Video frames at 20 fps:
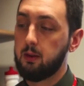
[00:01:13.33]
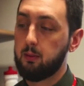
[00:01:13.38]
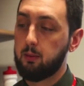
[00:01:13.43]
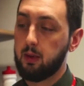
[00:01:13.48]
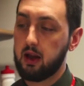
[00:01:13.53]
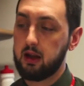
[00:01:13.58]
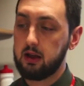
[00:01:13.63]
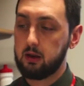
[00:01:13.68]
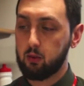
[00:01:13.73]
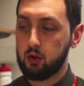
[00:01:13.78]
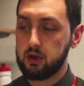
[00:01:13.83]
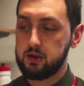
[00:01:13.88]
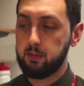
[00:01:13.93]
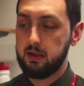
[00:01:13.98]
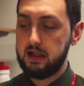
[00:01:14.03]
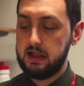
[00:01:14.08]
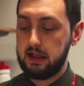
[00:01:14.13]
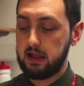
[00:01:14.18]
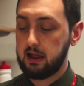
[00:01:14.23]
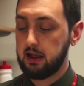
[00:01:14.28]
But I think what's
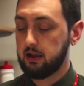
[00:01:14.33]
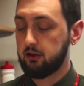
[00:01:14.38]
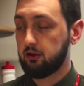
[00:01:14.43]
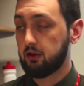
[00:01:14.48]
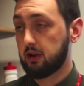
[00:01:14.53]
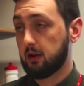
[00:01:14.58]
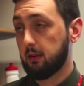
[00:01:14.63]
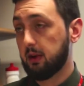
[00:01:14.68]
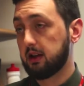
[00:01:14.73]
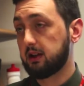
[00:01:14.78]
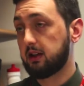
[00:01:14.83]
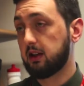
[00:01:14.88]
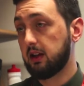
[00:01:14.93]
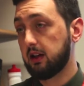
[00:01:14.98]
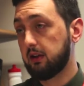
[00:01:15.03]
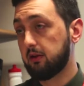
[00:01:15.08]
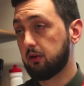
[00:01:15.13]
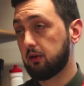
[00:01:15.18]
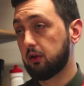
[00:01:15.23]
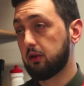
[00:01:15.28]
particularly interesting about
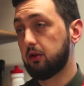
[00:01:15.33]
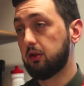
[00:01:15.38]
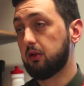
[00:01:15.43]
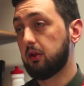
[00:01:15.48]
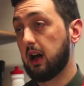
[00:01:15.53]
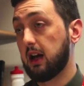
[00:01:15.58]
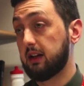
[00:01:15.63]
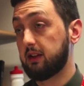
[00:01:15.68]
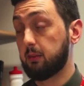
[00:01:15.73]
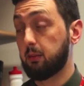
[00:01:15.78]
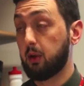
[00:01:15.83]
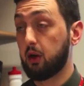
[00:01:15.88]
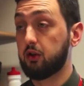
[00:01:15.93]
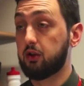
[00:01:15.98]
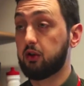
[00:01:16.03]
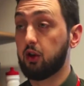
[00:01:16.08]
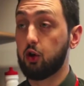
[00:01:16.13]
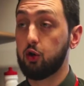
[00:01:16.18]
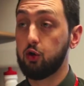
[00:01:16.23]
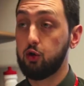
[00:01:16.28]
Deliveroo as
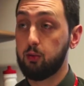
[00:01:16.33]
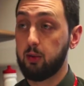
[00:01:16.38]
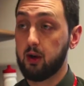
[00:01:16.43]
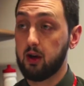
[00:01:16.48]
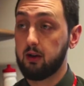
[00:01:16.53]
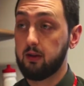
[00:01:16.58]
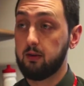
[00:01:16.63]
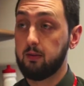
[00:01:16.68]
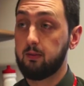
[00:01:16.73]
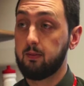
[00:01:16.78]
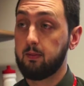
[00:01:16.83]
opposed to Uber